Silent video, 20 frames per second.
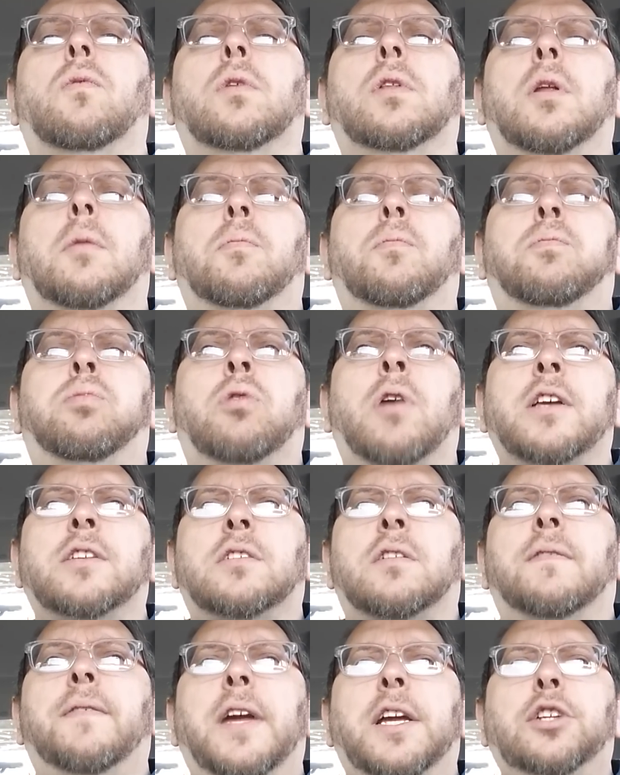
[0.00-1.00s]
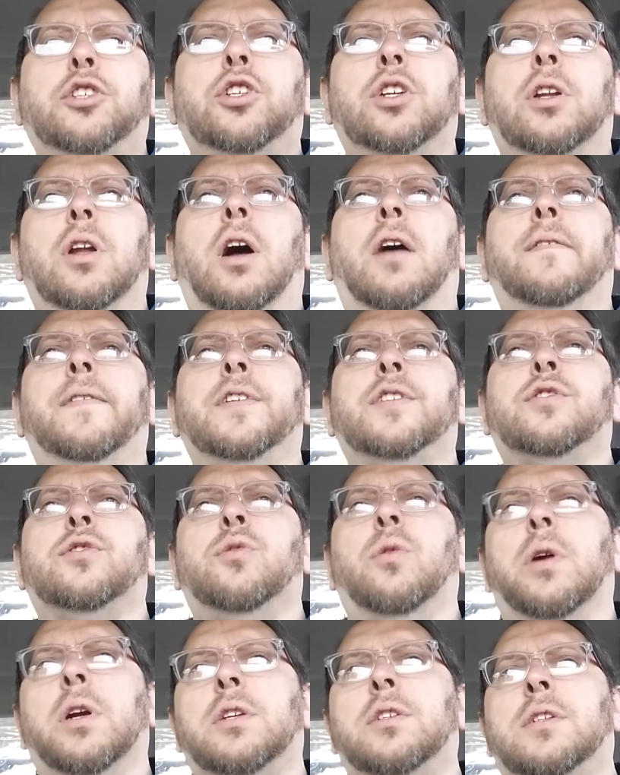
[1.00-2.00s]
the preservation of
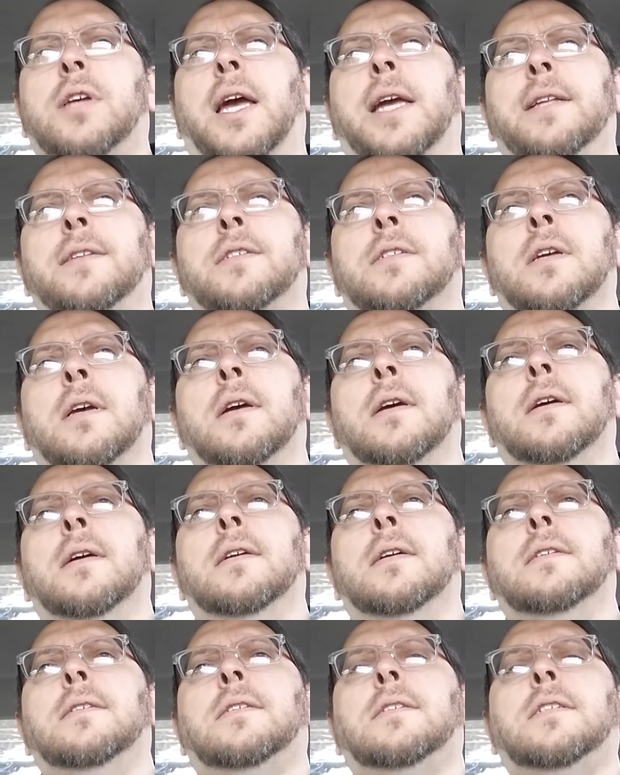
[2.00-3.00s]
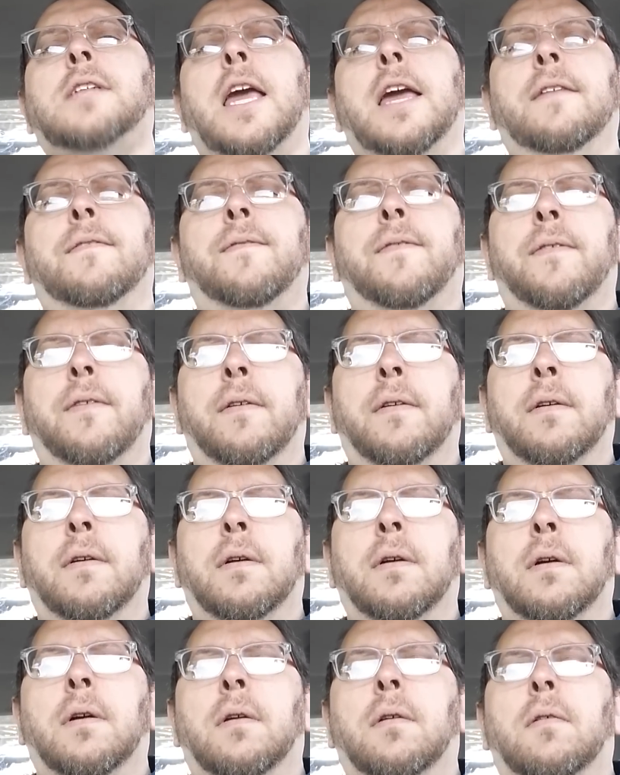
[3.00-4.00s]
historic sites safe,
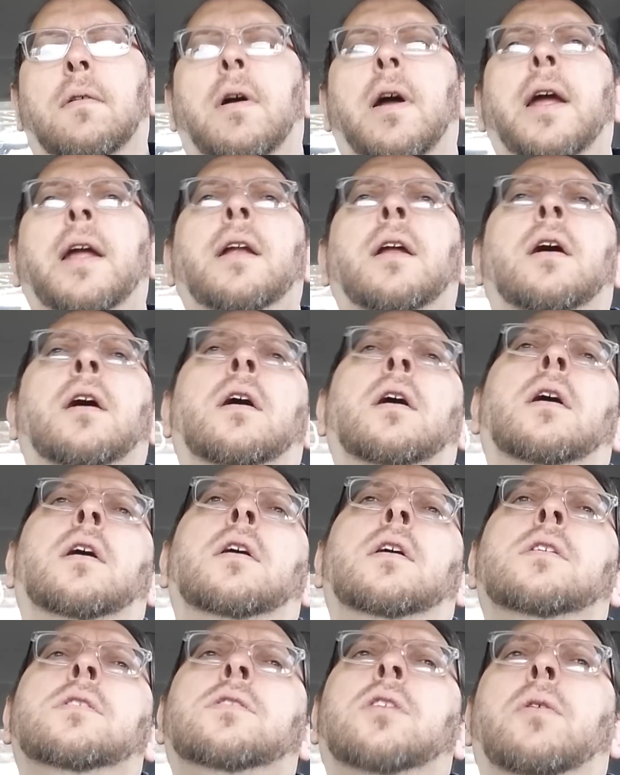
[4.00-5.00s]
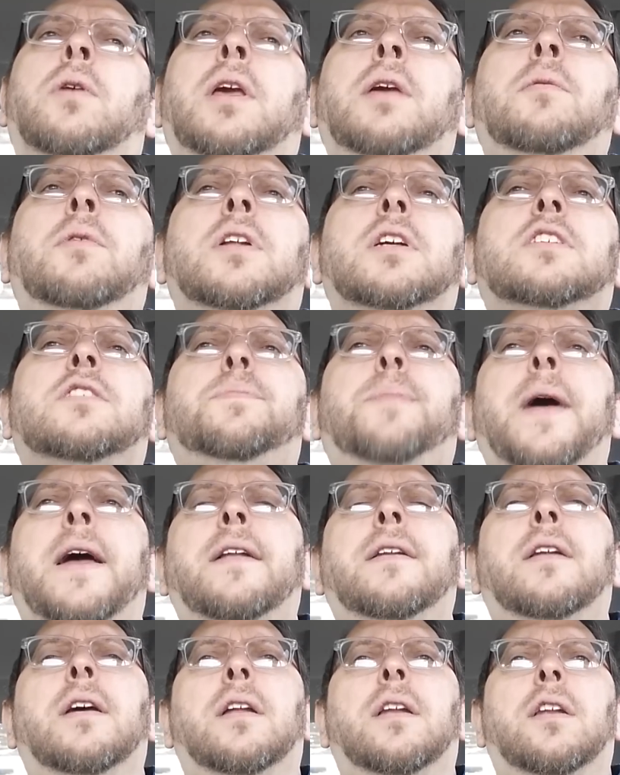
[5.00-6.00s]
right?" So he would
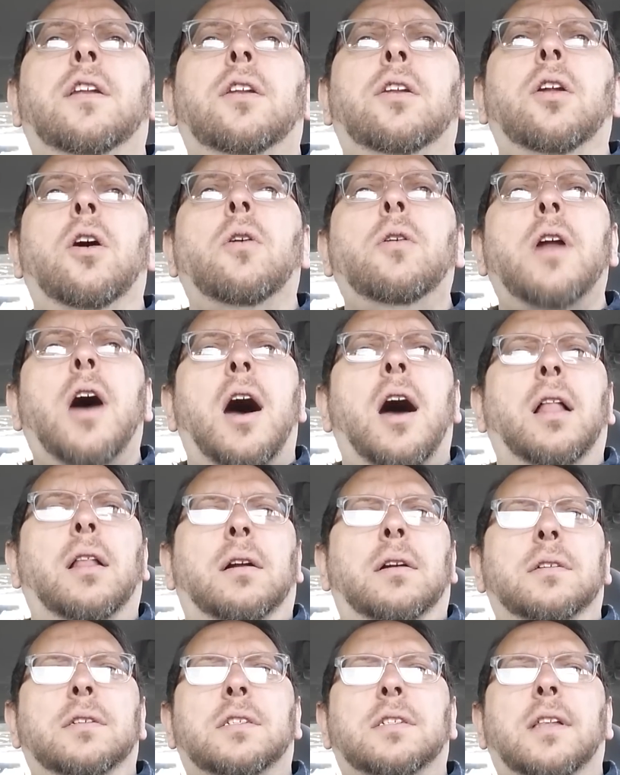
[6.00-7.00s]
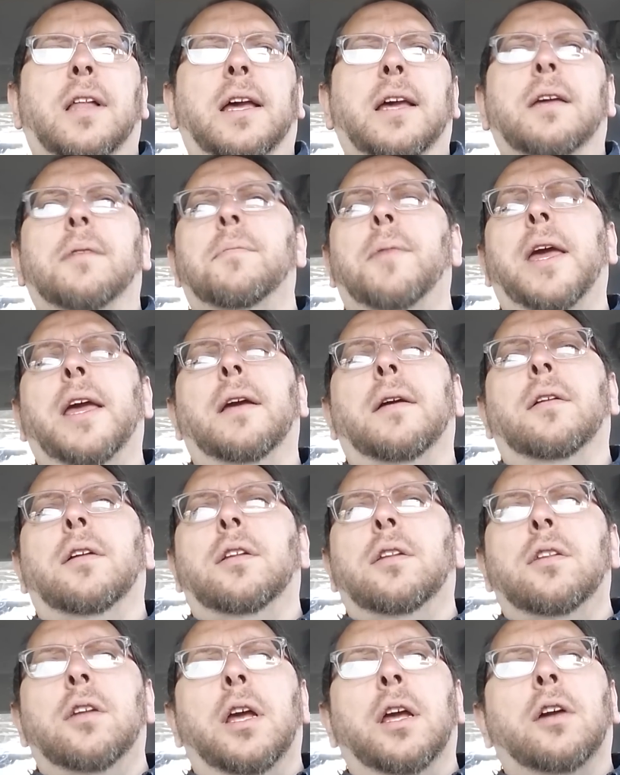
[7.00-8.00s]
expend no dollars, like make,
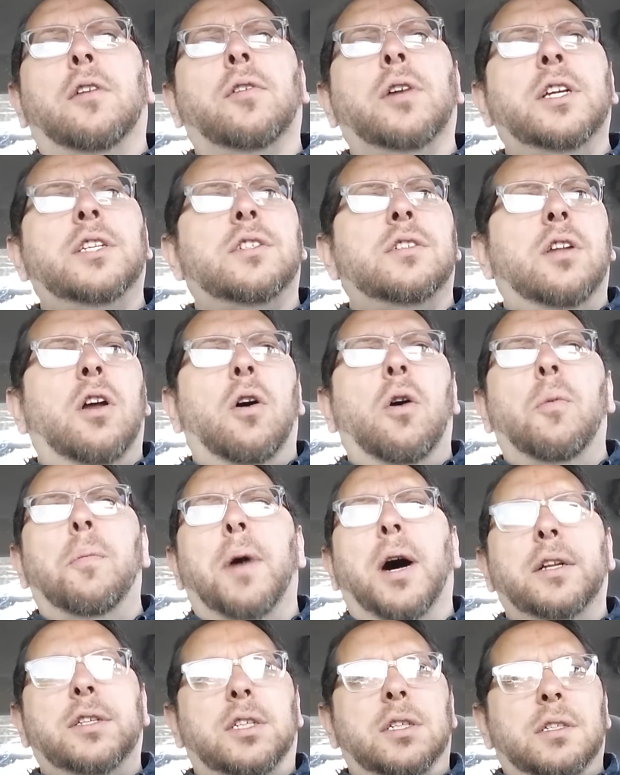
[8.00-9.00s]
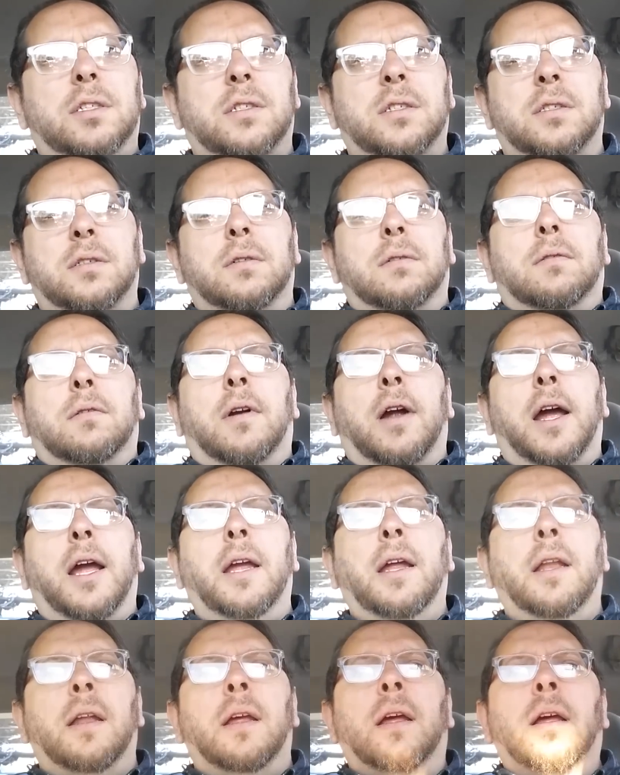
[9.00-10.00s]
increase no budgets,
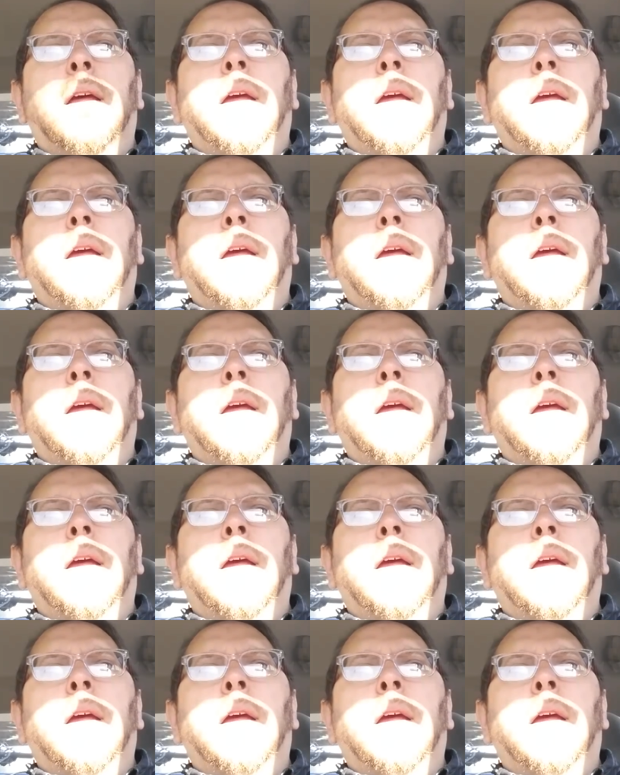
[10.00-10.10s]
right?